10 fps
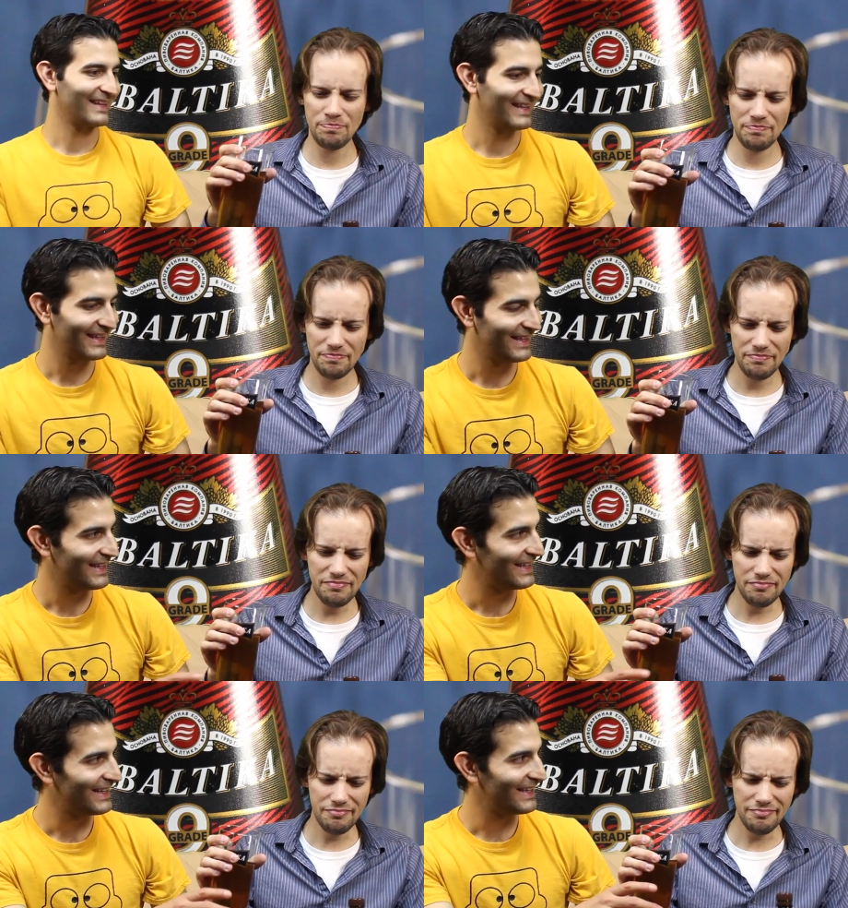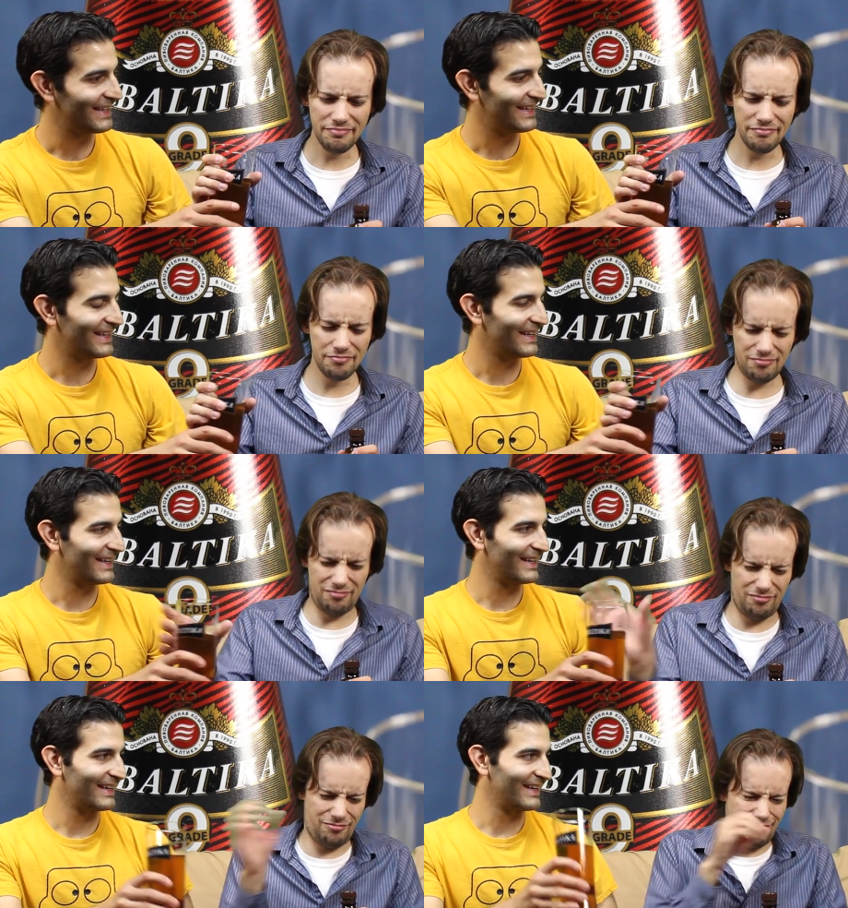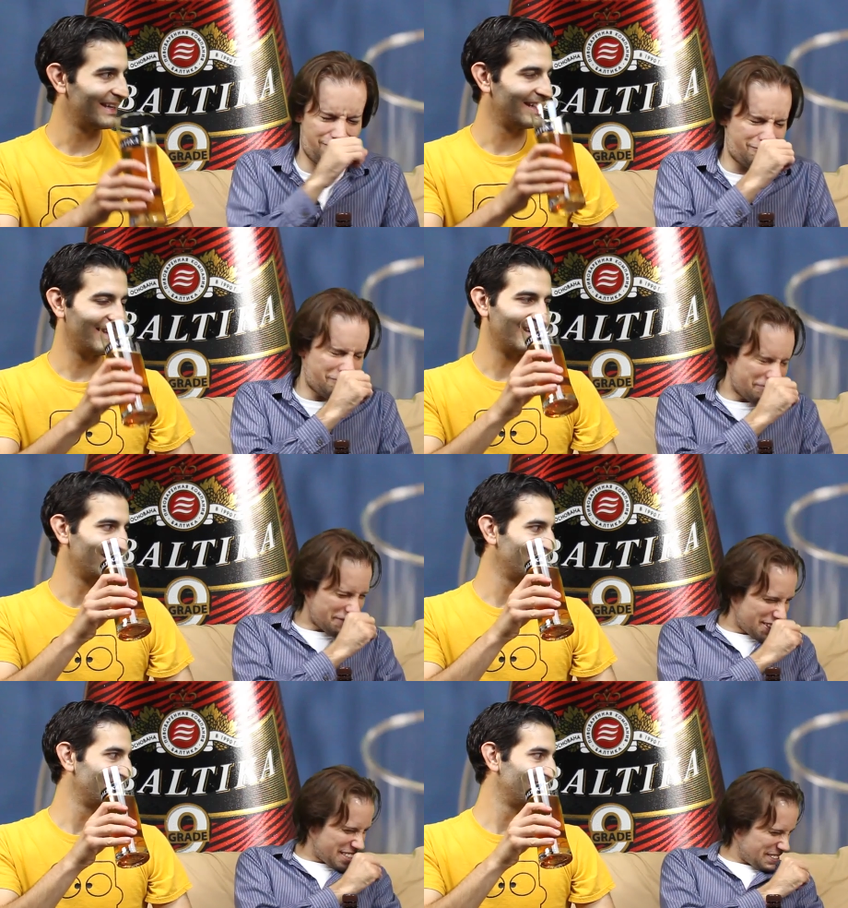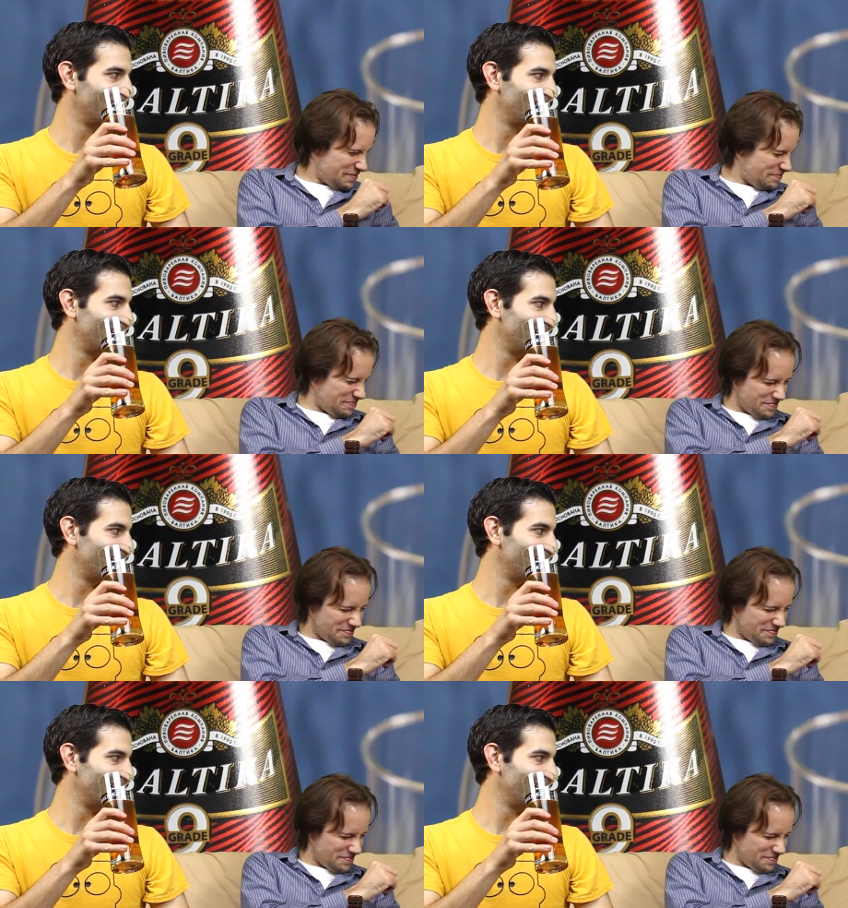Nothing is said.